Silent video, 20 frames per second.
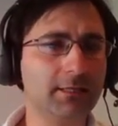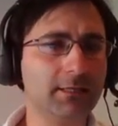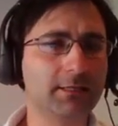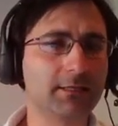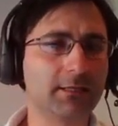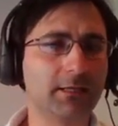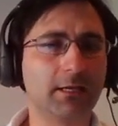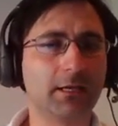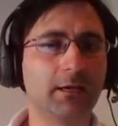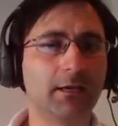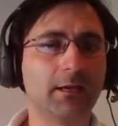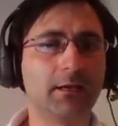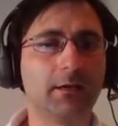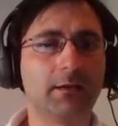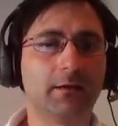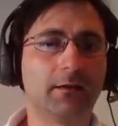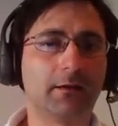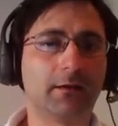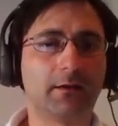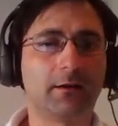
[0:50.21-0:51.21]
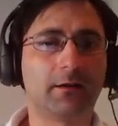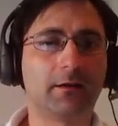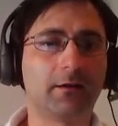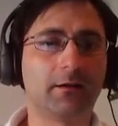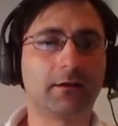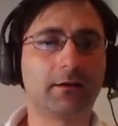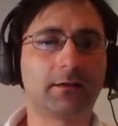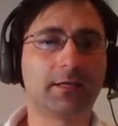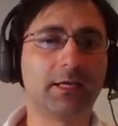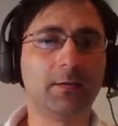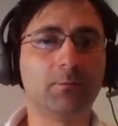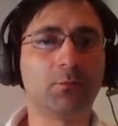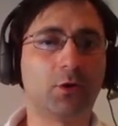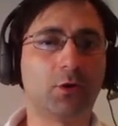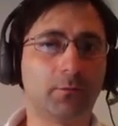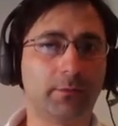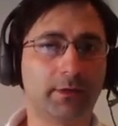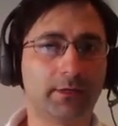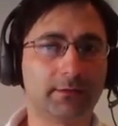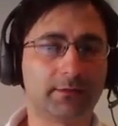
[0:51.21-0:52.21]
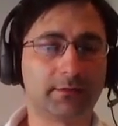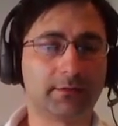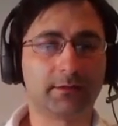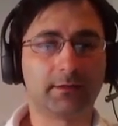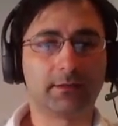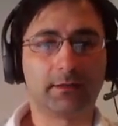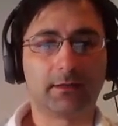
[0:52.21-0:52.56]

is the key moment.